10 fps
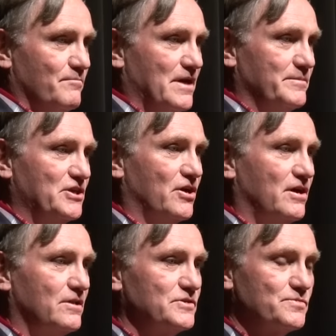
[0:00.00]
Bobby
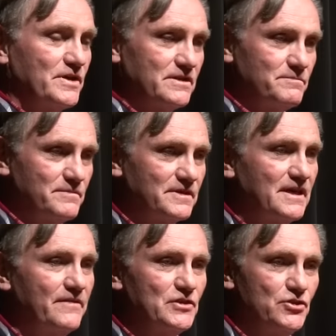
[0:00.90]
Coll was one of them,
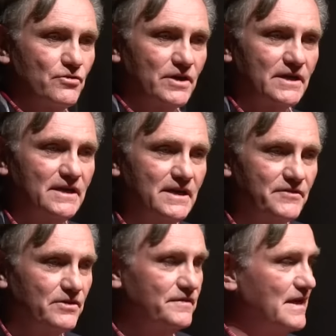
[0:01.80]
Kevin York another.